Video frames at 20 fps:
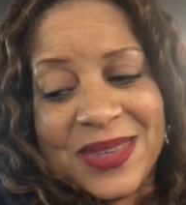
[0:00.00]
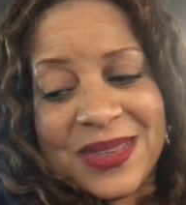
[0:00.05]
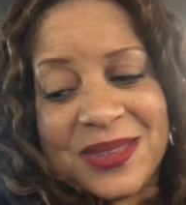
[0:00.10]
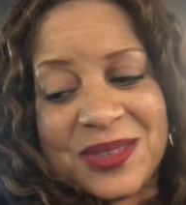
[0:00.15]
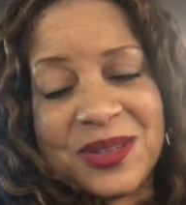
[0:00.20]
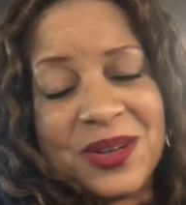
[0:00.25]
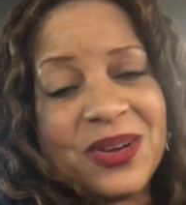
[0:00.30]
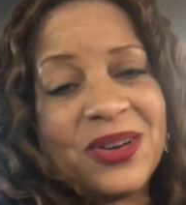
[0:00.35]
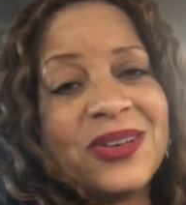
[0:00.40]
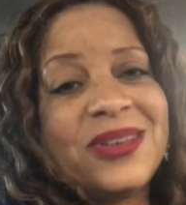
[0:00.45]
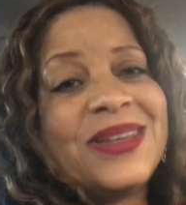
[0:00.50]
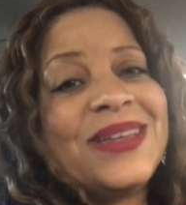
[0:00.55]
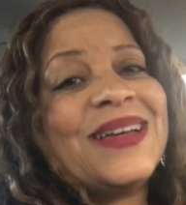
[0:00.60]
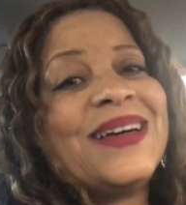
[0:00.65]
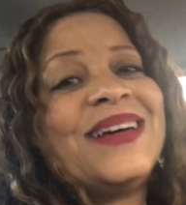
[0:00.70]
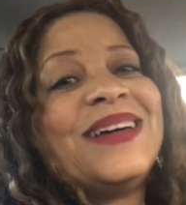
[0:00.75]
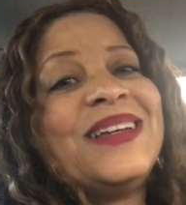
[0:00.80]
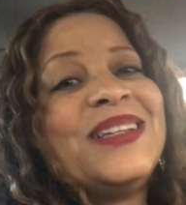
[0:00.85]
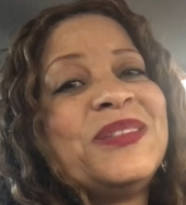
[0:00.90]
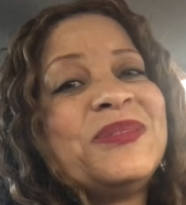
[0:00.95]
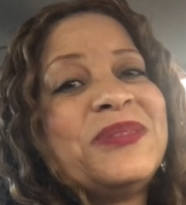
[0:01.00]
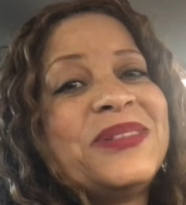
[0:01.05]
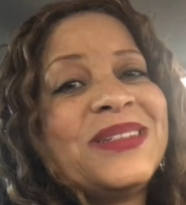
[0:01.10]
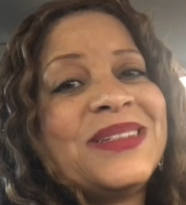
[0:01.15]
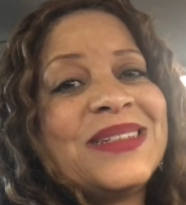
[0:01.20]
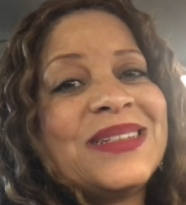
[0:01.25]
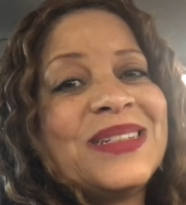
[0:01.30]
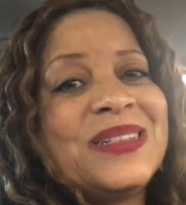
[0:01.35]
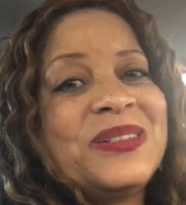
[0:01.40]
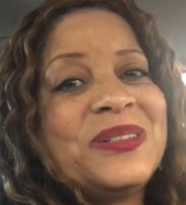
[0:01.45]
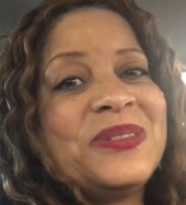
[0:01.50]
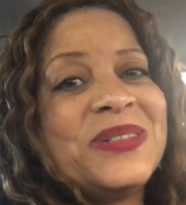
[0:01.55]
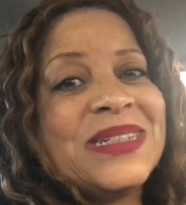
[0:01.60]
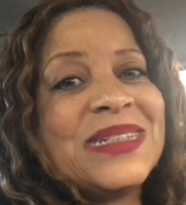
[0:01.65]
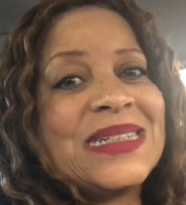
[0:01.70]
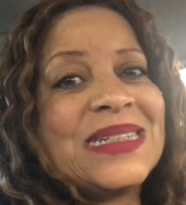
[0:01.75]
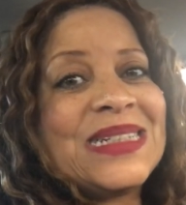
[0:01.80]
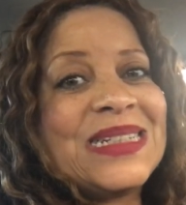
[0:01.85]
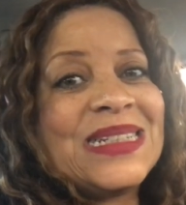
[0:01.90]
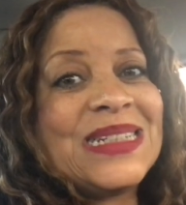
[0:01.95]
Sorry guys, but oh
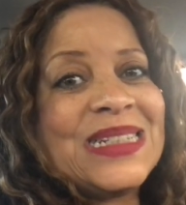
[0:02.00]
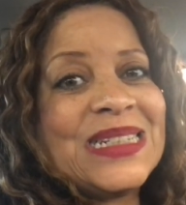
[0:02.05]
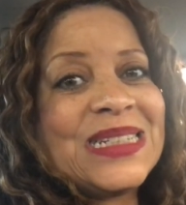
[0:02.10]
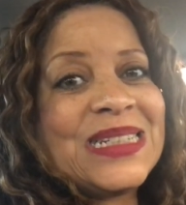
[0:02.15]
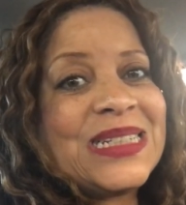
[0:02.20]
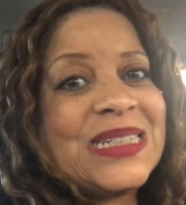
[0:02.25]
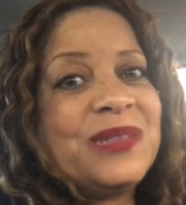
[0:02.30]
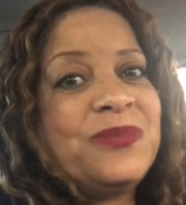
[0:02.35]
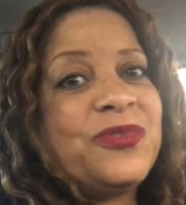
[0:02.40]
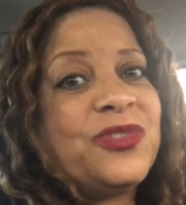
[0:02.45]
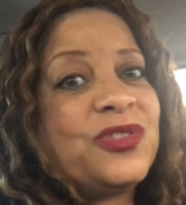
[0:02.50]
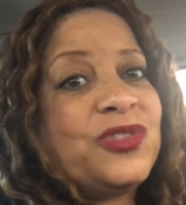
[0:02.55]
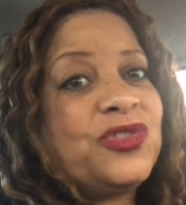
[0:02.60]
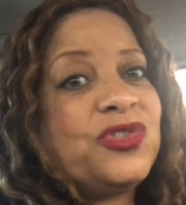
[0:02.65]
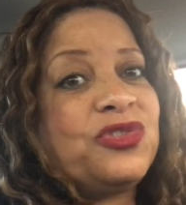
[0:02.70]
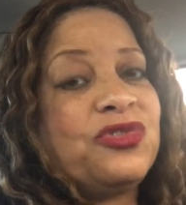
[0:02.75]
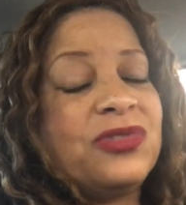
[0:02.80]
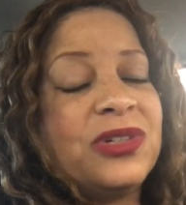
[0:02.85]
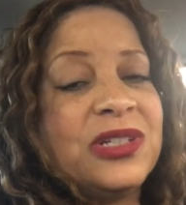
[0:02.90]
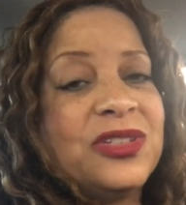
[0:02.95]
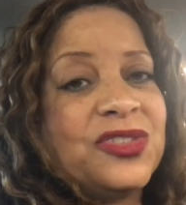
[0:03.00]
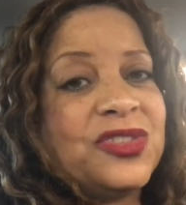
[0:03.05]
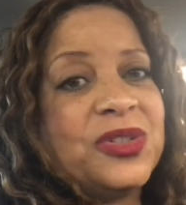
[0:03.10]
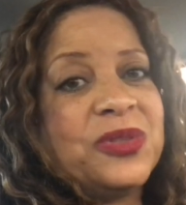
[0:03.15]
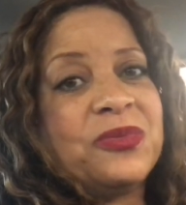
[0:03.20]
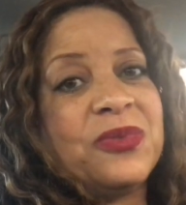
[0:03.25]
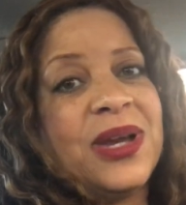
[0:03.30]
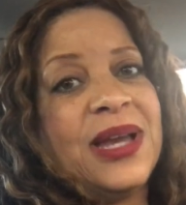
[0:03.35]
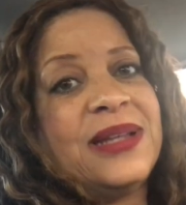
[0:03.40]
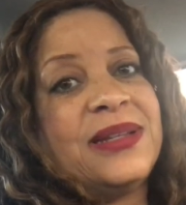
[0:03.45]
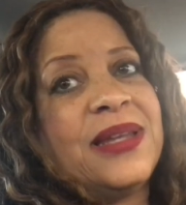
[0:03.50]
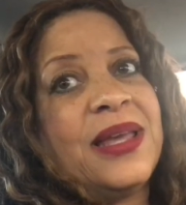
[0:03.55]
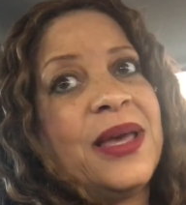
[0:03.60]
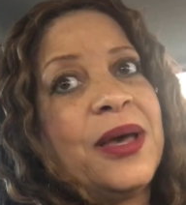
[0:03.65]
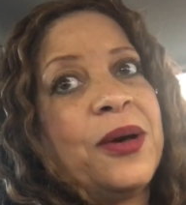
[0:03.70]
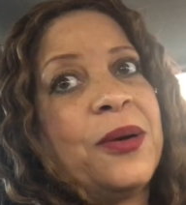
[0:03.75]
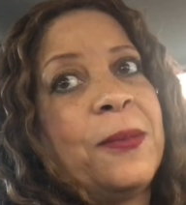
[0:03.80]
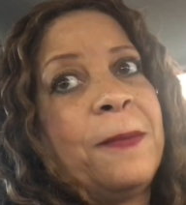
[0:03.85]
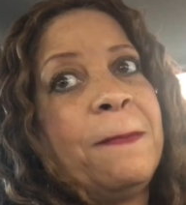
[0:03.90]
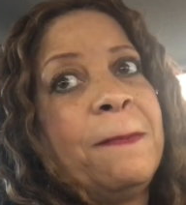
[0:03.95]
my gosh, I'm just cringing right
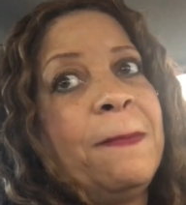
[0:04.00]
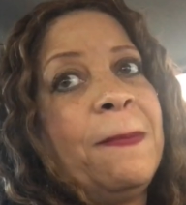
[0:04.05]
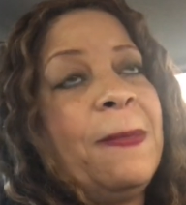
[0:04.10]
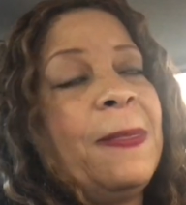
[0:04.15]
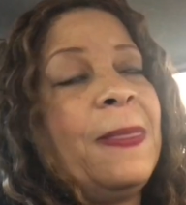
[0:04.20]
now.